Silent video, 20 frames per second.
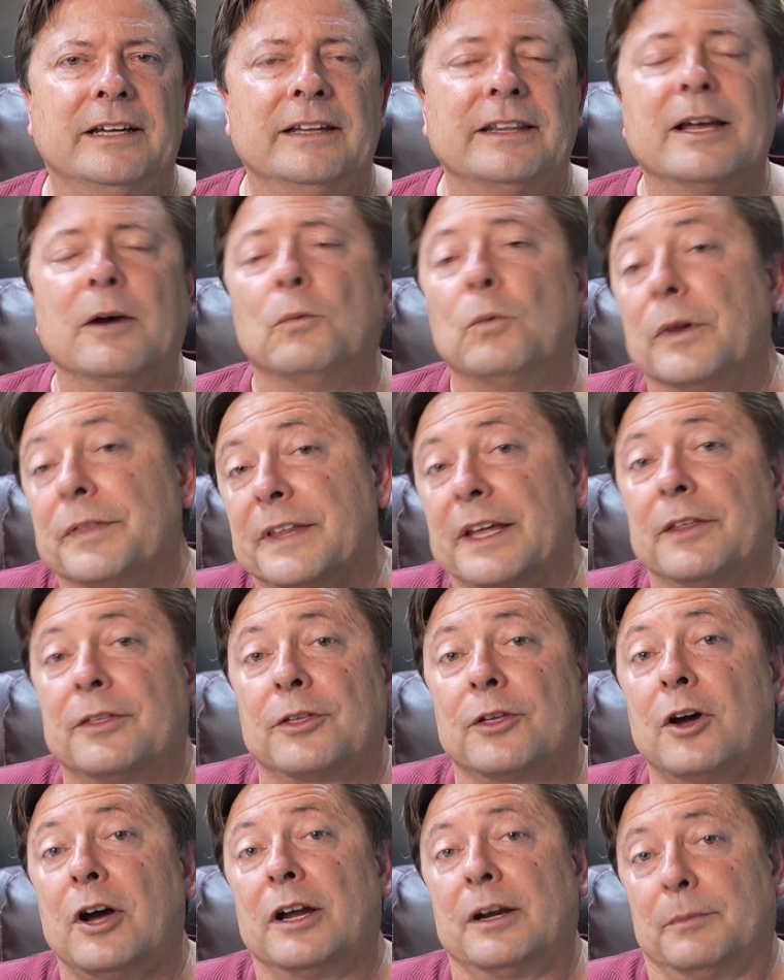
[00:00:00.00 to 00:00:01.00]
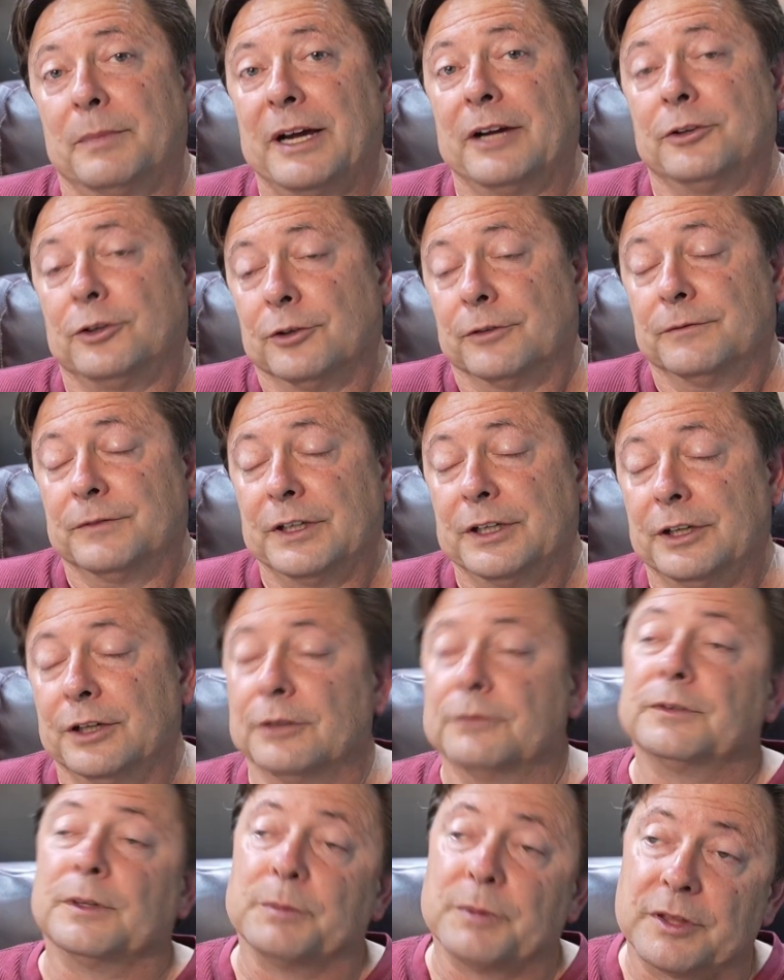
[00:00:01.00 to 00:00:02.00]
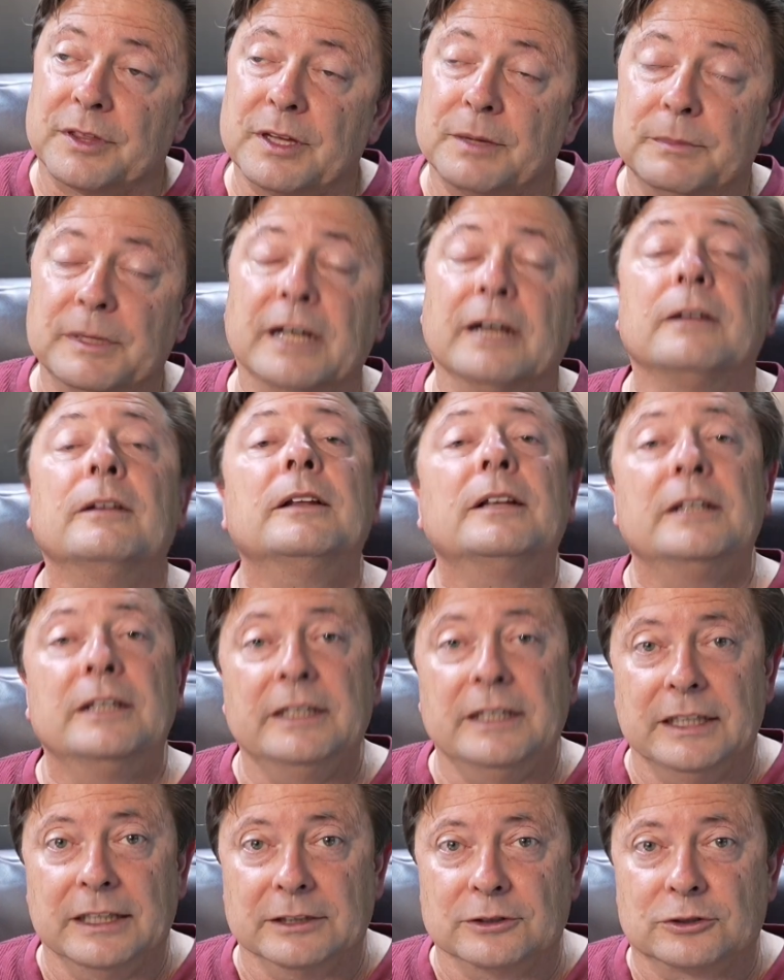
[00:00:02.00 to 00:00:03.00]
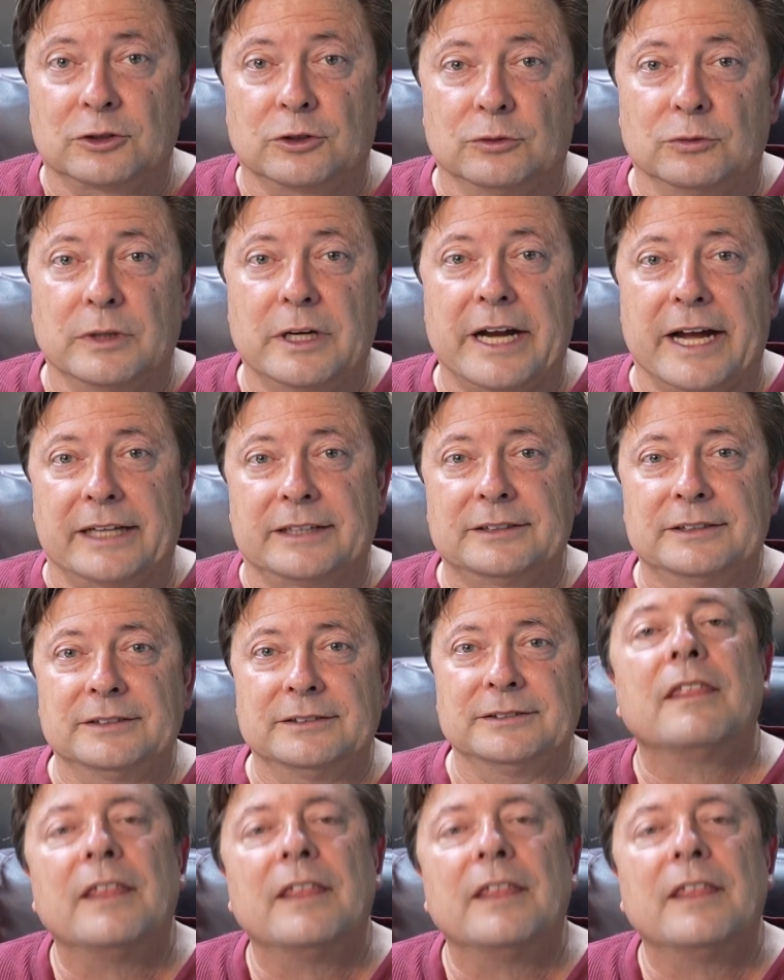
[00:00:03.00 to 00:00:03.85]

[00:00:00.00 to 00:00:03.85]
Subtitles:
that what they thought about your video from the thumbnail is correct.